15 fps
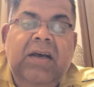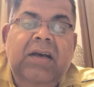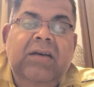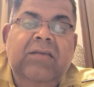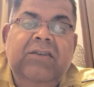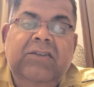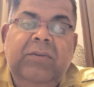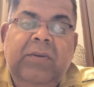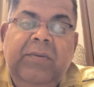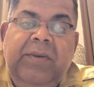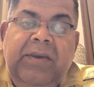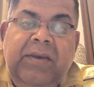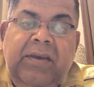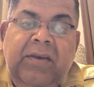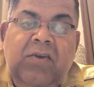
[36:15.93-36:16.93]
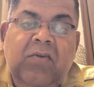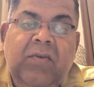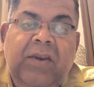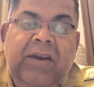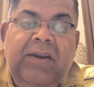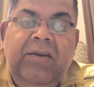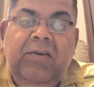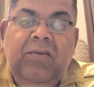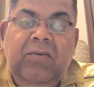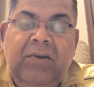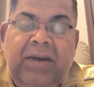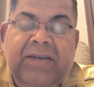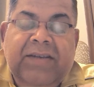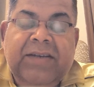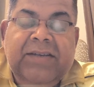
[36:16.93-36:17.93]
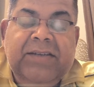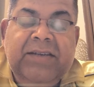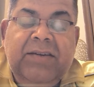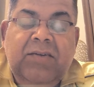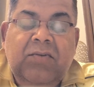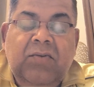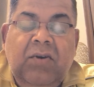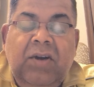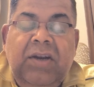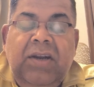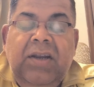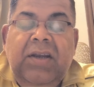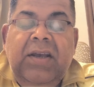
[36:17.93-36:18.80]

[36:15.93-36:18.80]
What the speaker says: which will be equivalent to, as I said, to all.